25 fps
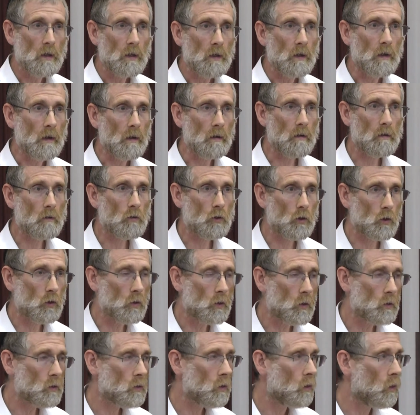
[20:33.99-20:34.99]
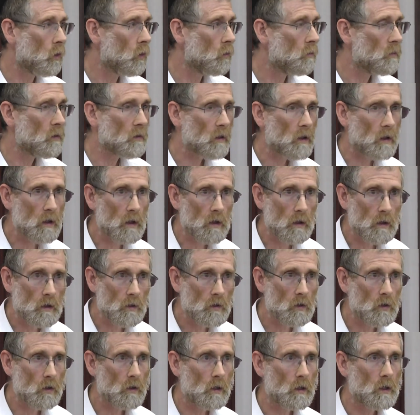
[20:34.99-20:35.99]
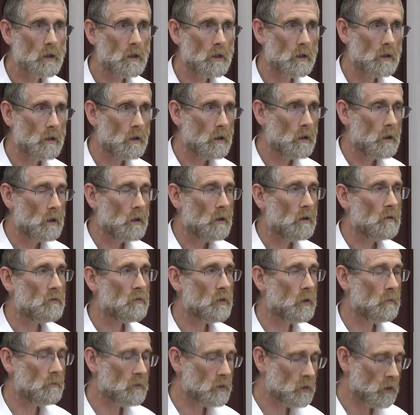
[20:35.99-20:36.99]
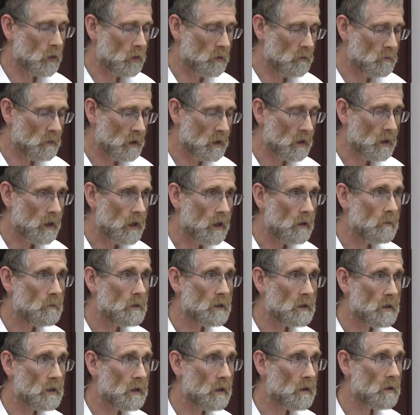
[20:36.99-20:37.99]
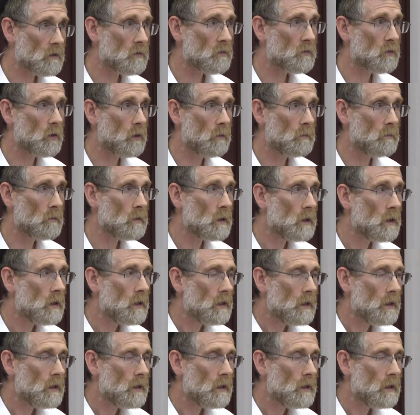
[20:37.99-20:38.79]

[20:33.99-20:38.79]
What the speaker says: is drawn almost certainly from Ptolemy's Almagest, from